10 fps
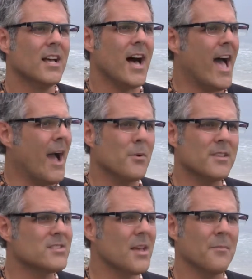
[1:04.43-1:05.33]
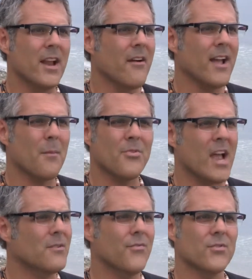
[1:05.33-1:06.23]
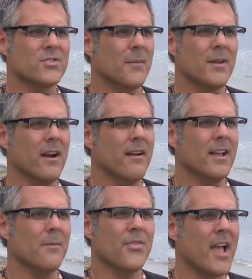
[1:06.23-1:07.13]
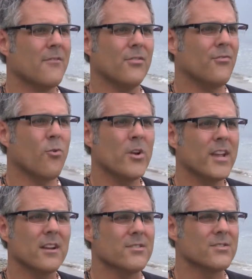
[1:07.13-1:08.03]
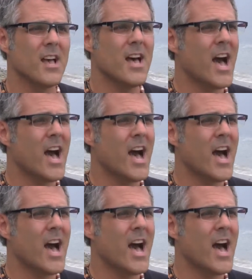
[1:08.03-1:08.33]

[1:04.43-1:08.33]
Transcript: I went to seminary. I'm thankful for seminary. I'm thankful 4 years.